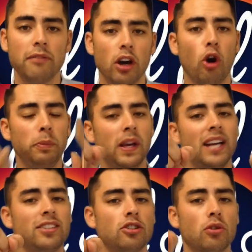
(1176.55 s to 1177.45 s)
I hope you
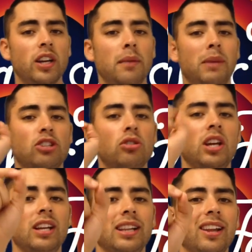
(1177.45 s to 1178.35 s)
guys enjoyed it. Make sure you
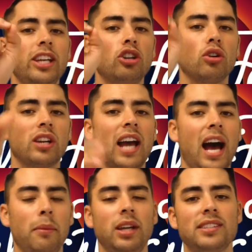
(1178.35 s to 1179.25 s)
hit like or
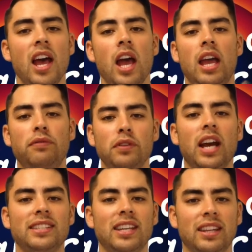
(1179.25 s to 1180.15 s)
comment if you
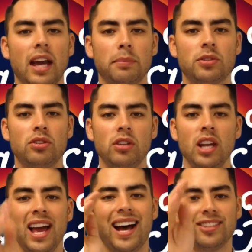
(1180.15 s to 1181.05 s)
guys get the opportunity.
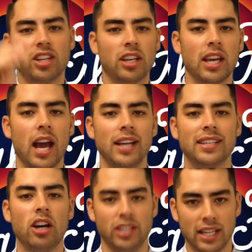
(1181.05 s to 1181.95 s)
I'll check you guys
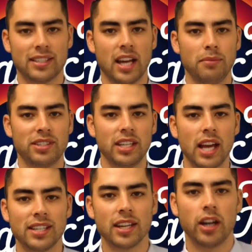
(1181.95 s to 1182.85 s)
out next time. See you
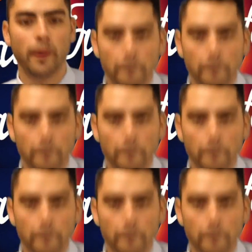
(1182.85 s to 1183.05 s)
guys later.